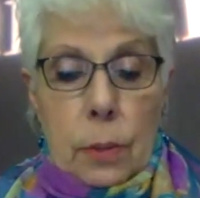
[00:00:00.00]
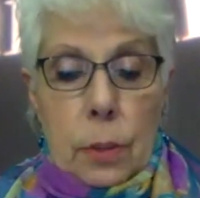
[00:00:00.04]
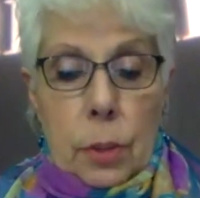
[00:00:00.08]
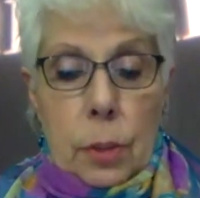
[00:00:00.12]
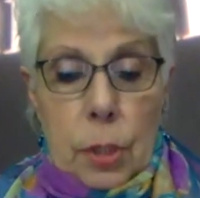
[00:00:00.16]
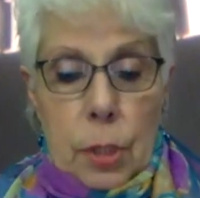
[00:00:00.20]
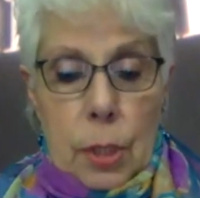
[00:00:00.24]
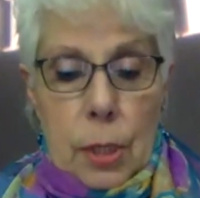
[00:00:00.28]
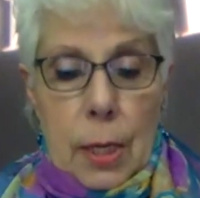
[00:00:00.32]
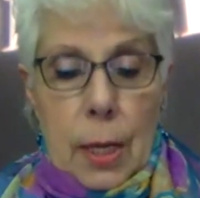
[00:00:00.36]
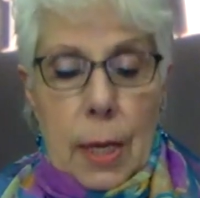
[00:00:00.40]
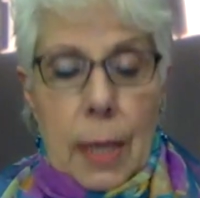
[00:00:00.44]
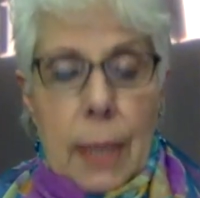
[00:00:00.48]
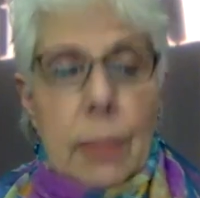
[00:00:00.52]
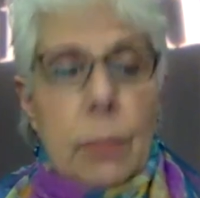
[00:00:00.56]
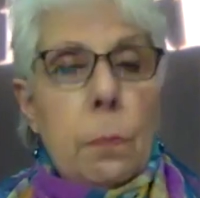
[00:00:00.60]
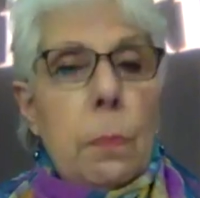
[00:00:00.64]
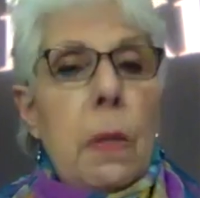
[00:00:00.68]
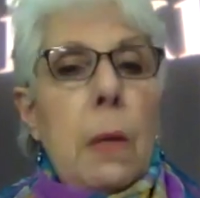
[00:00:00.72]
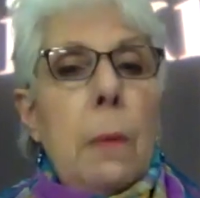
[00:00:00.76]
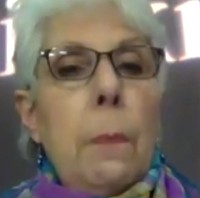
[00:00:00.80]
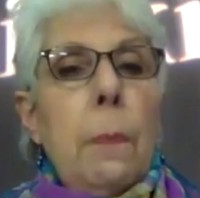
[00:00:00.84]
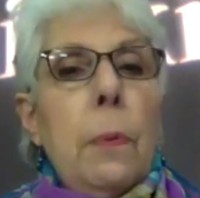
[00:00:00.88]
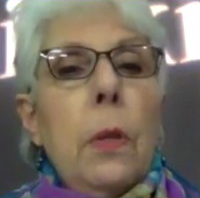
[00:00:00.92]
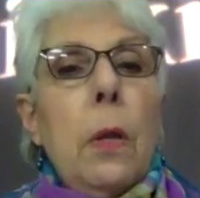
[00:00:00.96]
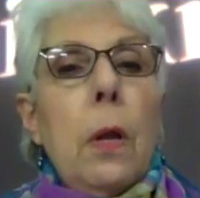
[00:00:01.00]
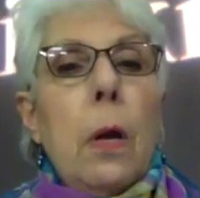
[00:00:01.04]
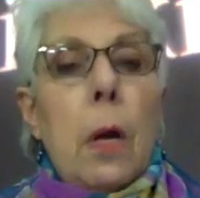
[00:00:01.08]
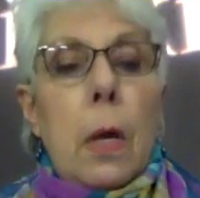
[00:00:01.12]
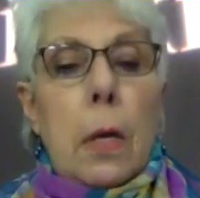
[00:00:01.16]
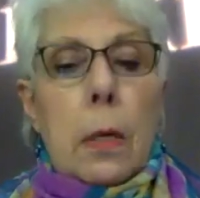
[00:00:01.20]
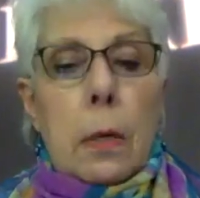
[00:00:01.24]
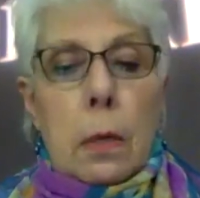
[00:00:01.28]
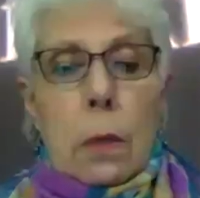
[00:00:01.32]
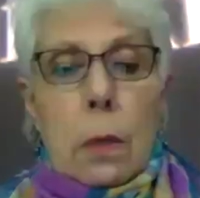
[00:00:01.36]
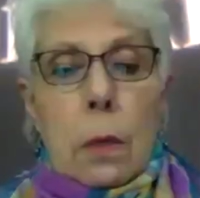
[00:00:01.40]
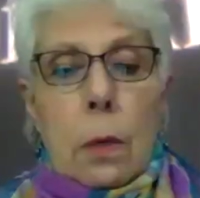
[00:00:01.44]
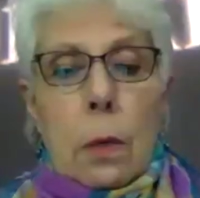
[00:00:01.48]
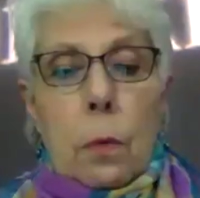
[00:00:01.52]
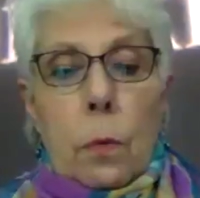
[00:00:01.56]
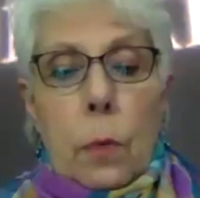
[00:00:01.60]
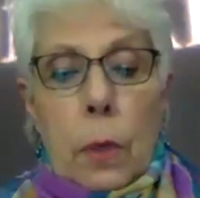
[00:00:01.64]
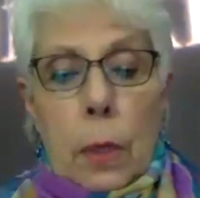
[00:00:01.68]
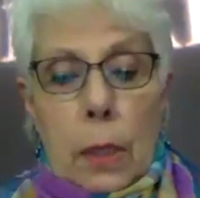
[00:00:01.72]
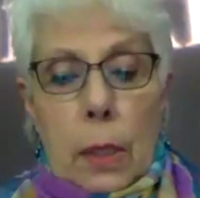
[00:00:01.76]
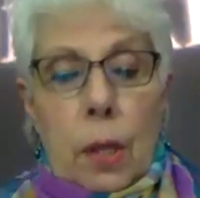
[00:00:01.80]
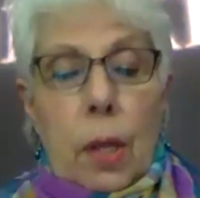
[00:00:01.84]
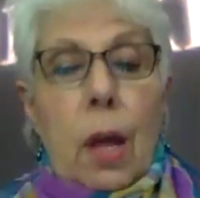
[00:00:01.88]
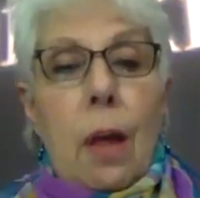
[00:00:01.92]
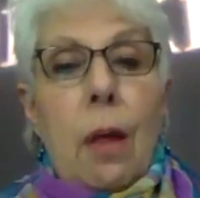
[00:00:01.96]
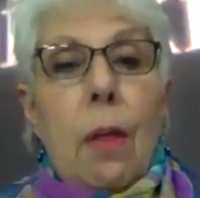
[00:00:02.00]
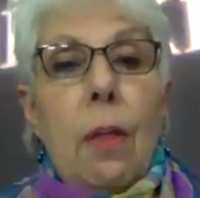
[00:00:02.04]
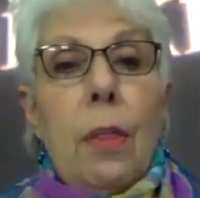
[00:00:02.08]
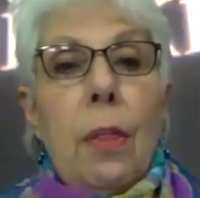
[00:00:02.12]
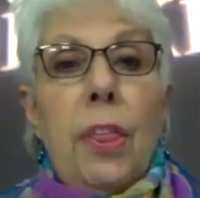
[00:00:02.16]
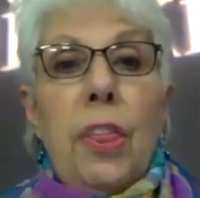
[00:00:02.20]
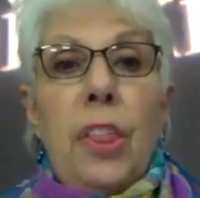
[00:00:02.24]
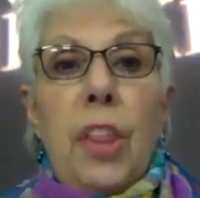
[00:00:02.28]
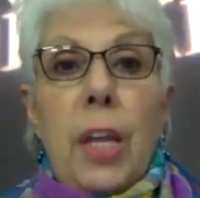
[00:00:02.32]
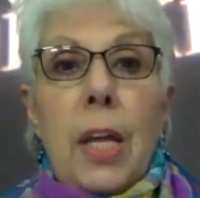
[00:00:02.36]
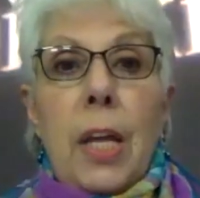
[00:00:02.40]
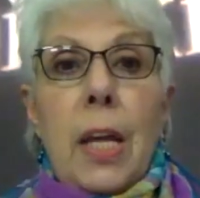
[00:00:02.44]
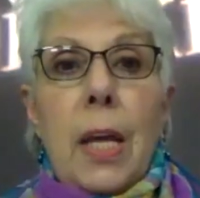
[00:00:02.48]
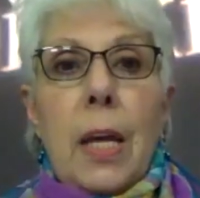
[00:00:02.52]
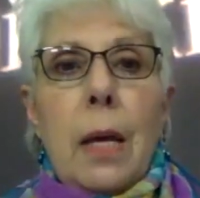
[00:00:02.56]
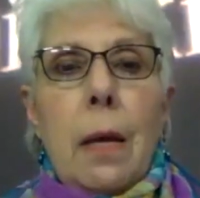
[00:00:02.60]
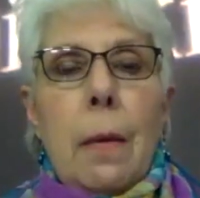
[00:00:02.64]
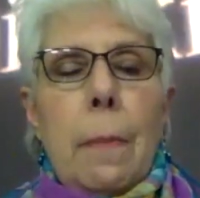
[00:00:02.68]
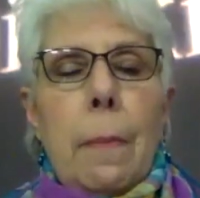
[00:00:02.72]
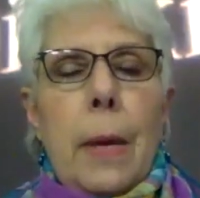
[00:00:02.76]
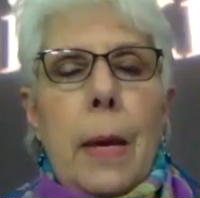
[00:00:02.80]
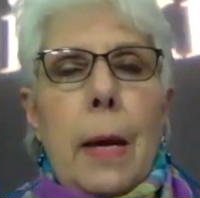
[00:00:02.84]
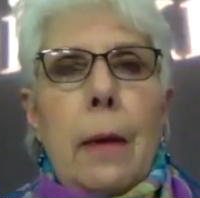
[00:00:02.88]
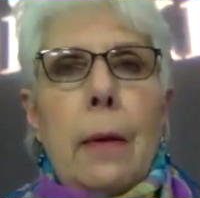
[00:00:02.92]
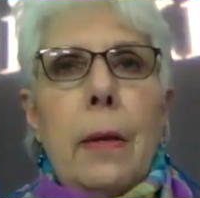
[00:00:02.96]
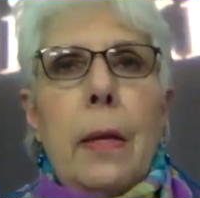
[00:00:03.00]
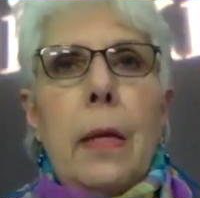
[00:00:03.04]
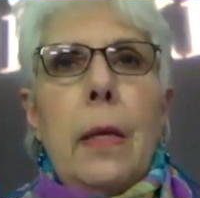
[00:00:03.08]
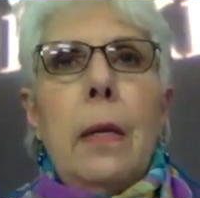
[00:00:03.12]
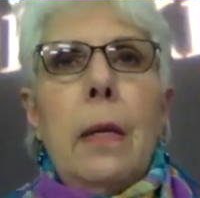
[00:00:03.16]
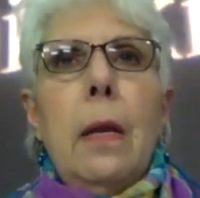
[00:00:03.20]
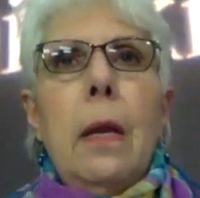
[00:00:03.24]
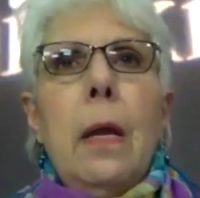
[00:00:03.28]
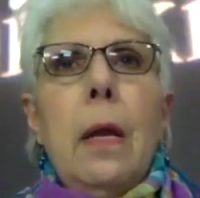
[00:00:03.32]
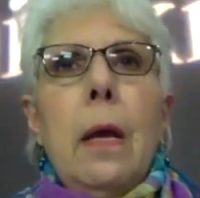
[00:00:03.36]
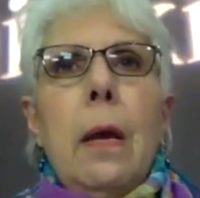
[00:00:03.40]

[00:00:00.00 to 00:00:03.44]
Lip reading: just in case people aren't really thinking about it.